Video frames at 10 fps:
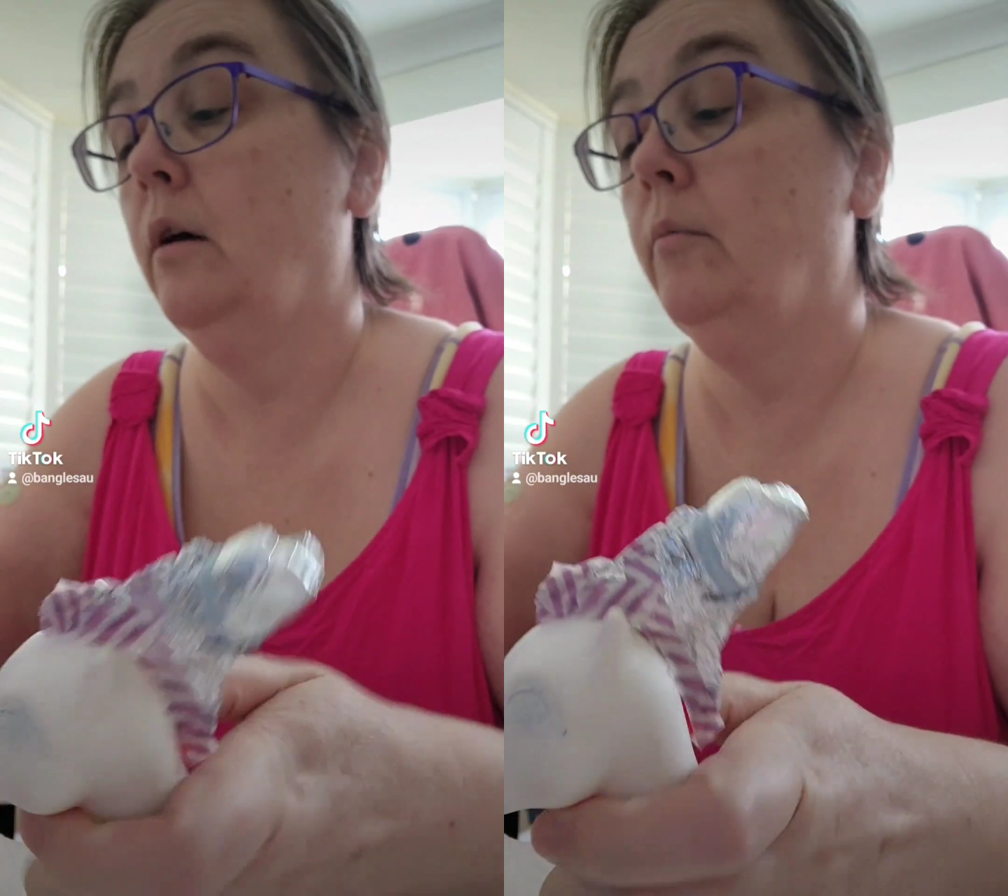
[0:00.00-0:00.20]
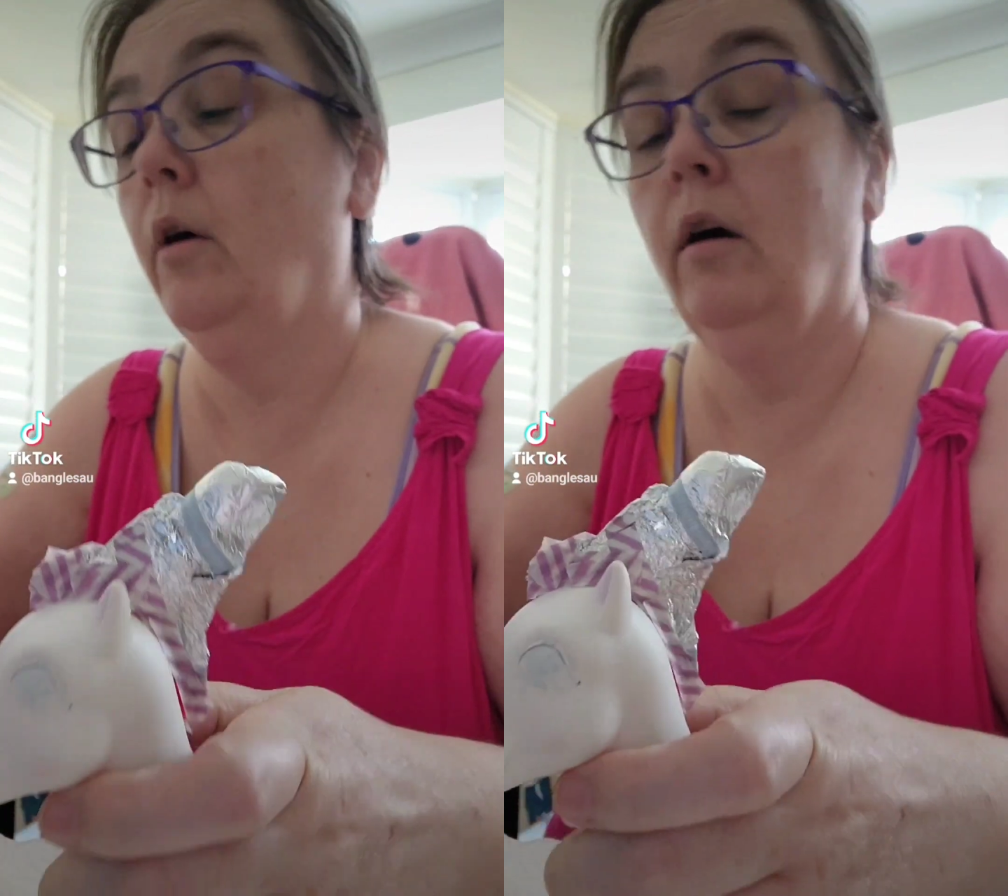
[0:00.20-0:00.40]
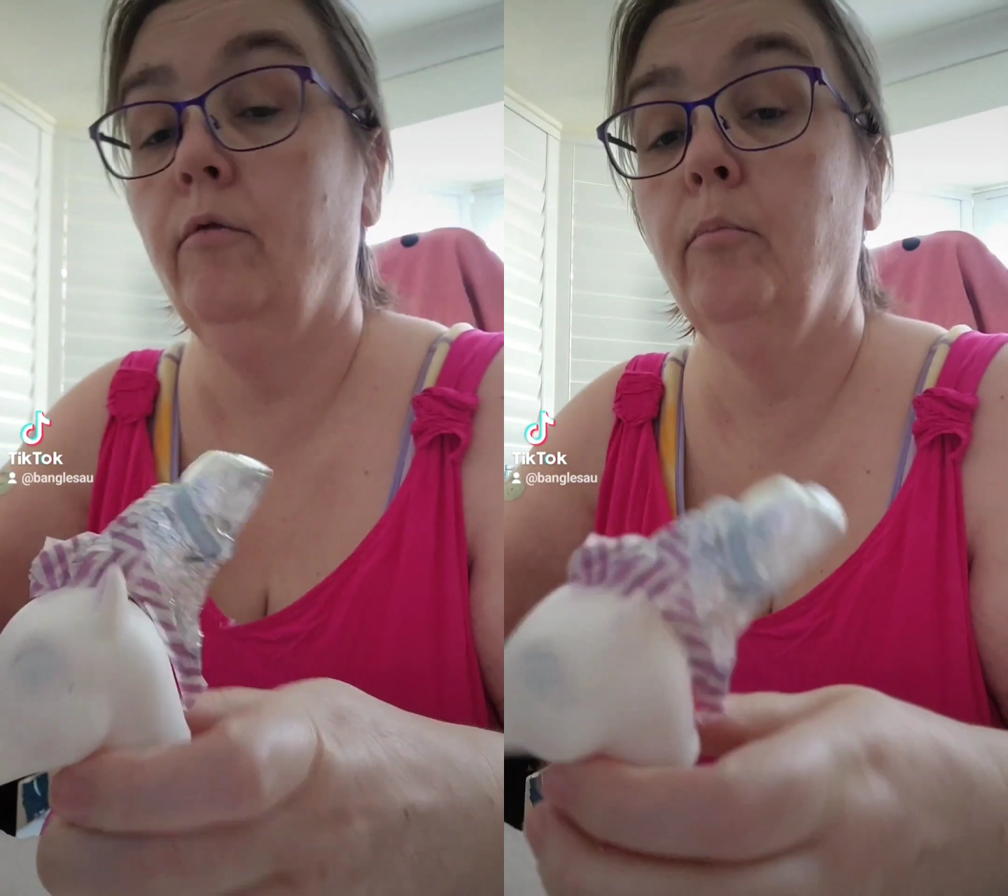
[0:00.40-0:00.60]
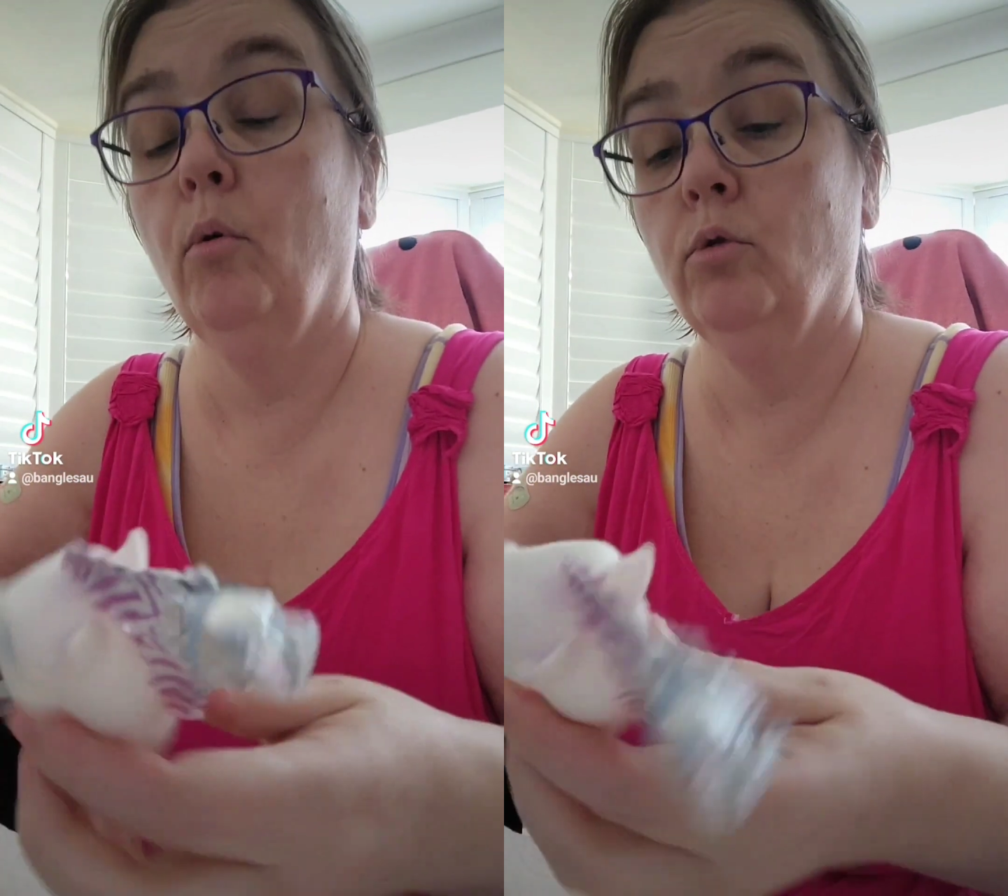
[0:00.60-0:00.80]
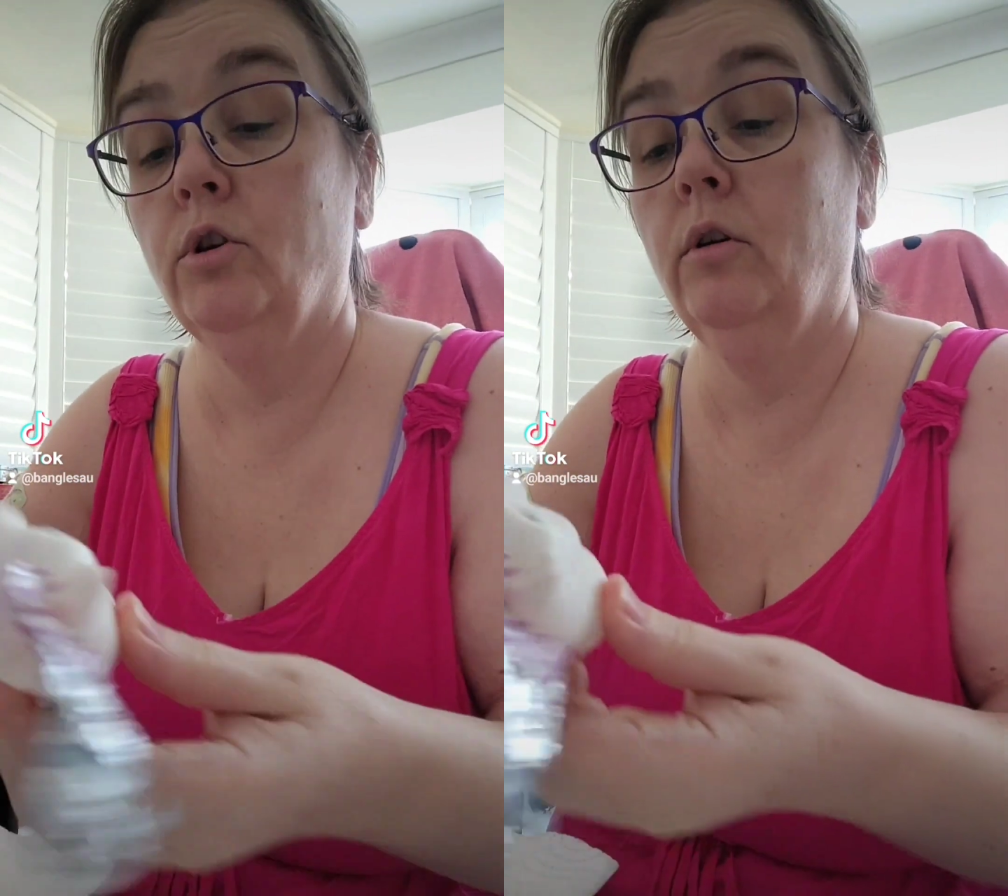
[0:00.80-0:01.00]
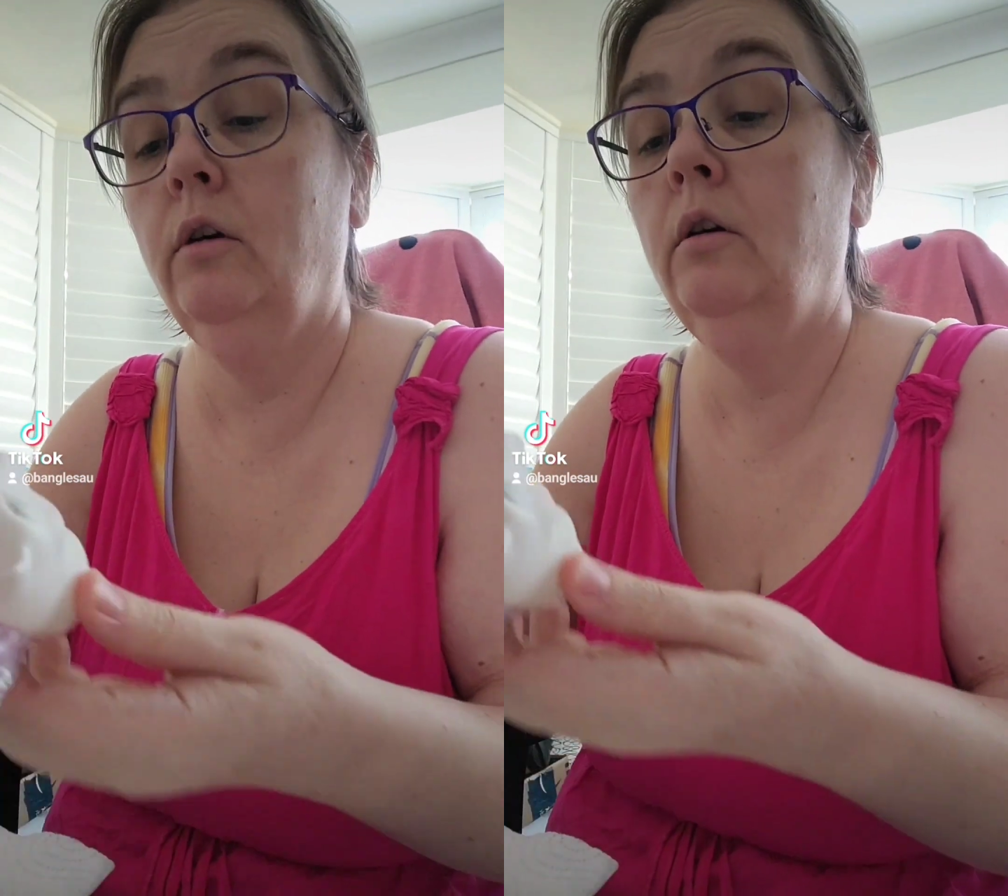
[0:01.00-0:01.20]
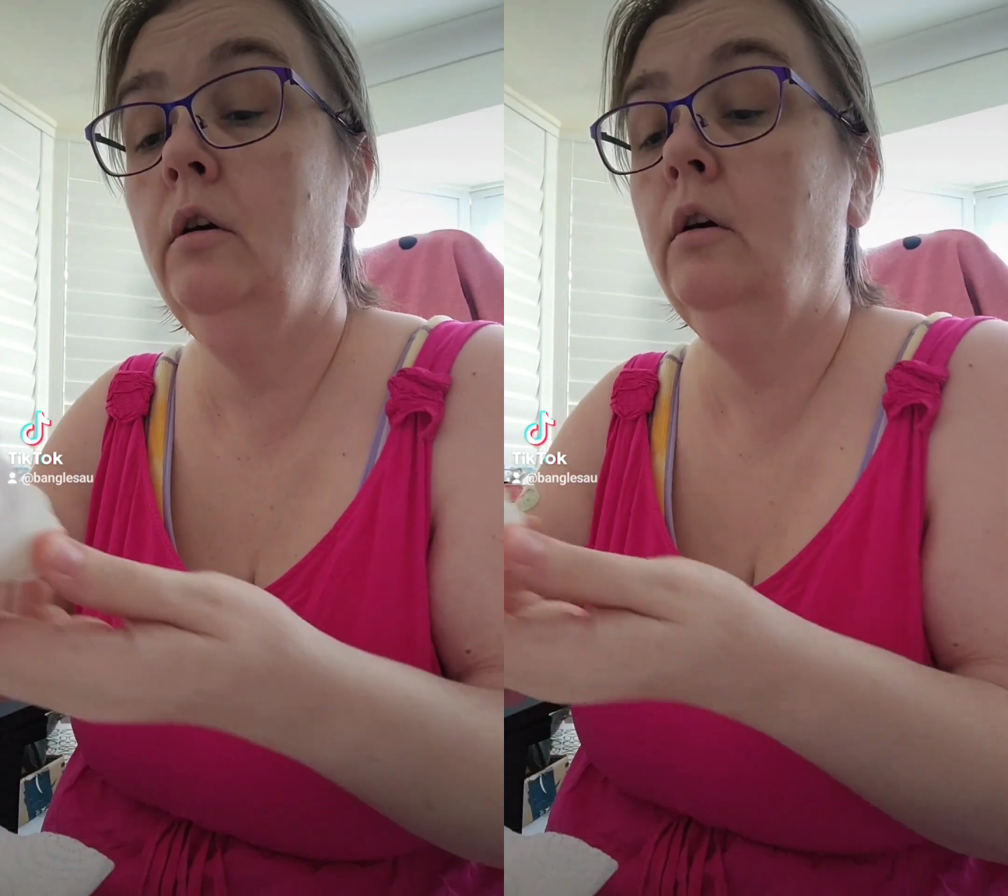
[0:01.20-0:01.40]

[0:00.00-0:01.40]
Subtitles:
I bought her.